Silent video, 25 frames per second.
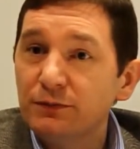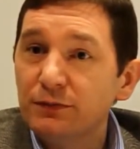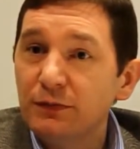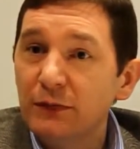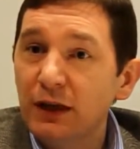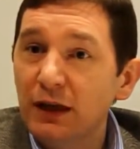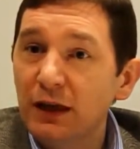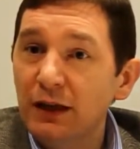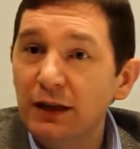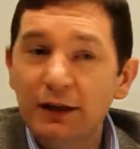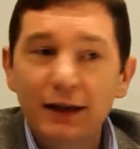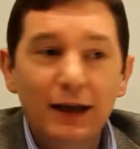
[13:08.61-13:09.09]

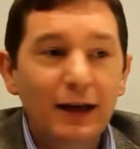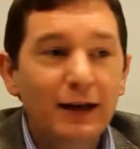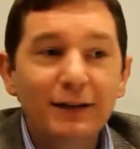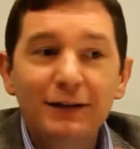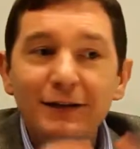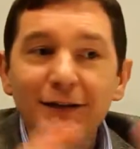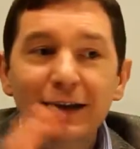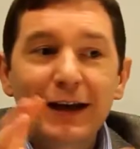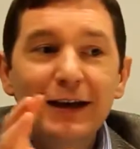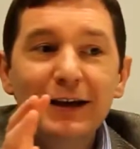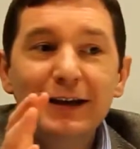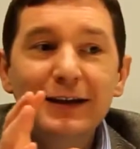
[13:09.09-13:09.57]
And
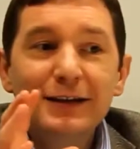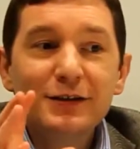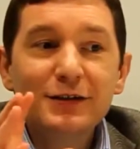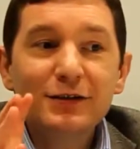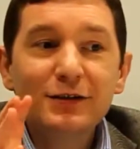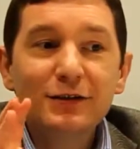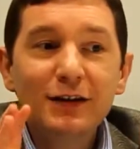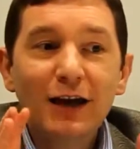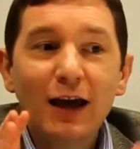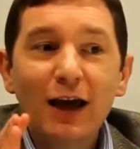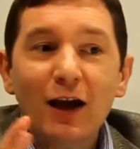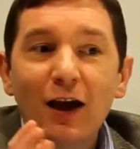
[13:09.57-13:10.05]
that
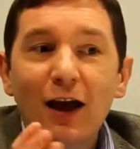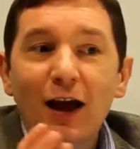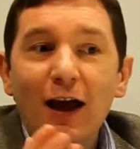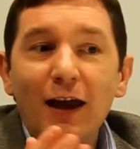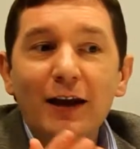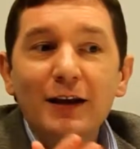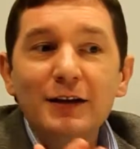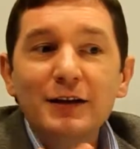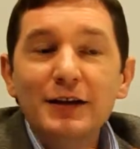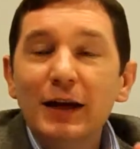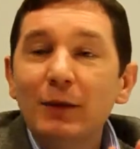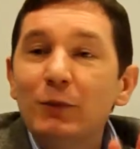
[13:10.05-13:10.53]
isn't an
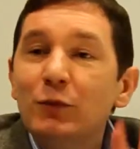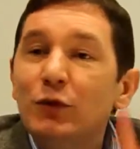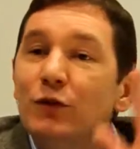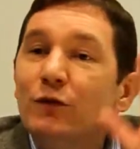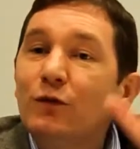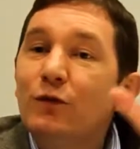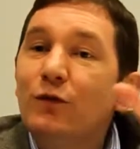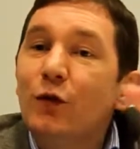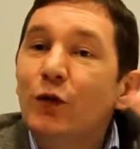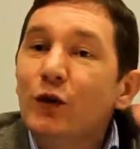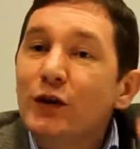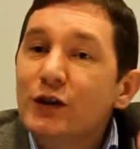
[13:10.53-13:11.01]
attempt to
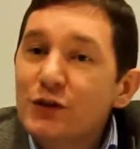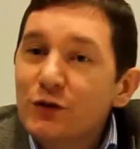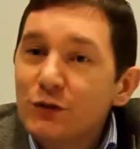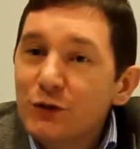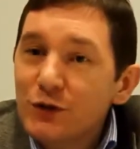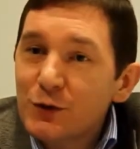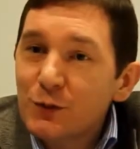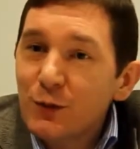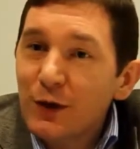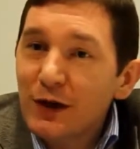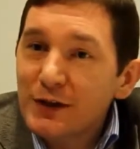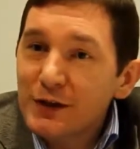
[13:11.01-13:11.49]
foist
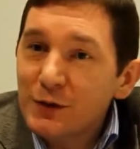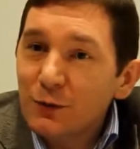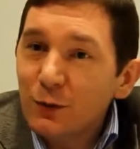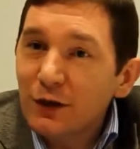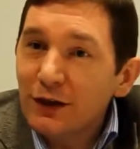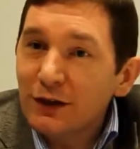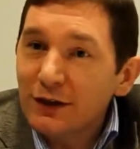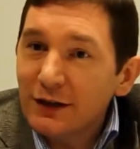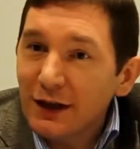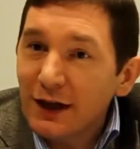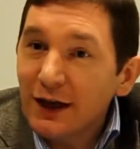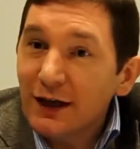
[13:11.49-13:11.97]

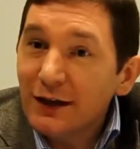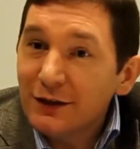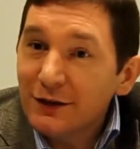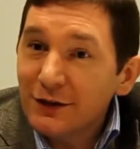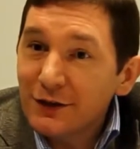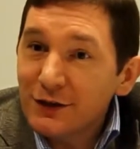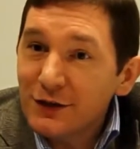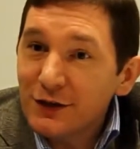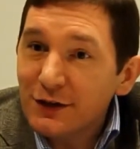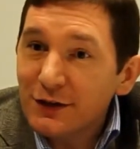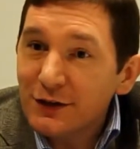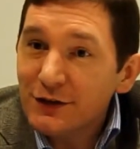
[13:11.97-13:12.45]
responsibility onto the
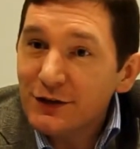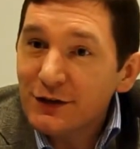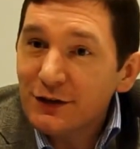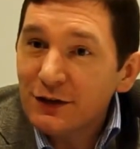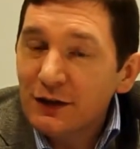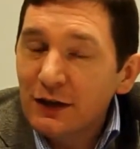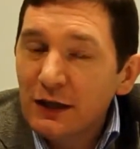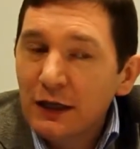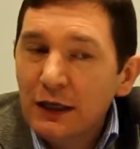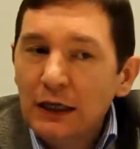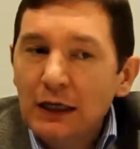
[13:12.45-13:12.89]
citizen.